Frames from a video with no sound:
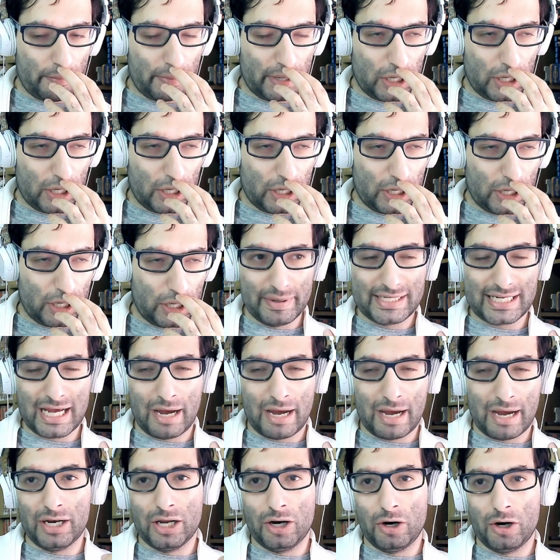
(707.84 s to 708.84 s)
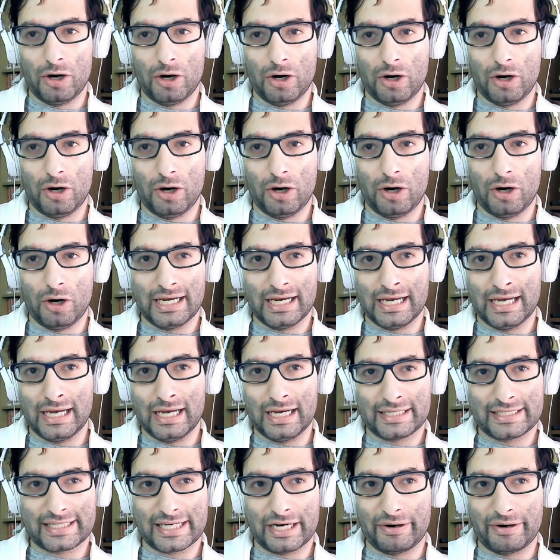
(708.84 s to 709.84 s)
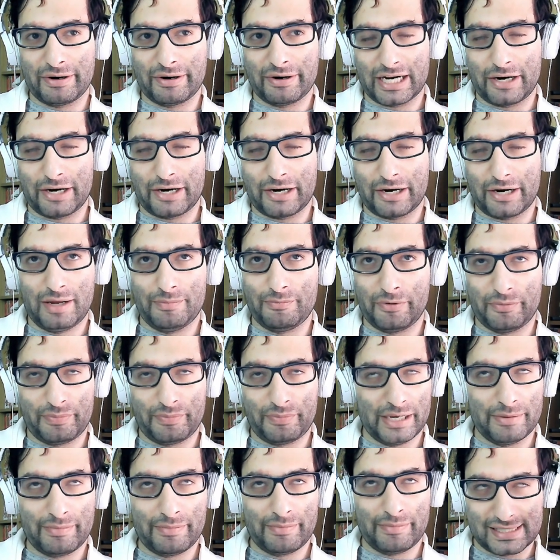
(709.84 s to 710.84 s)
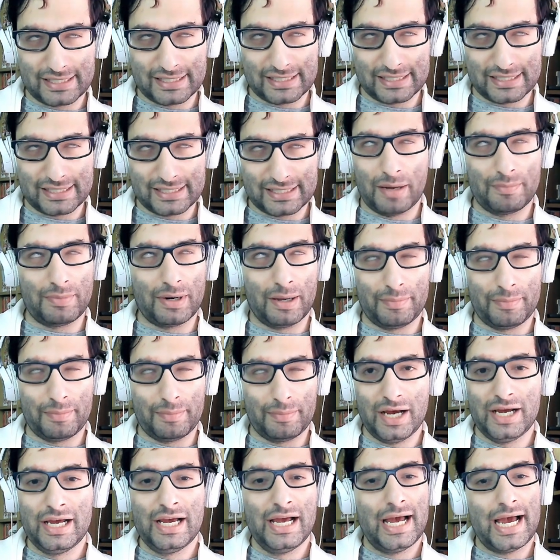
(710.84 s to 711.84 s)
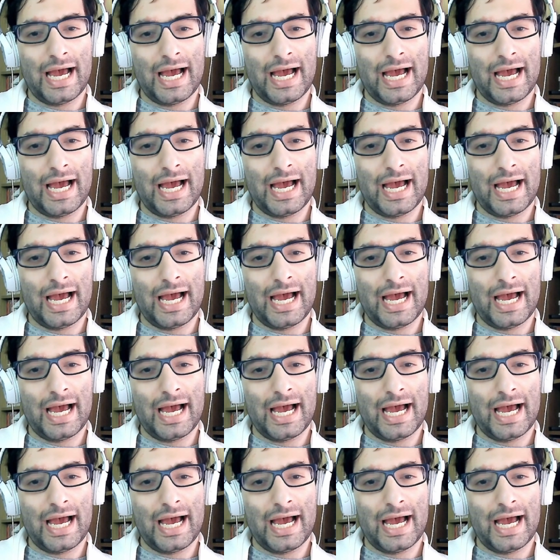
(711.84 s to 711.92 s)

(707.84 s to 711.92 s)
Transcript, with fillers: below, comment down below, like, uh, et cetera, et cetera. I'm repeating myself, blah, blah, blah.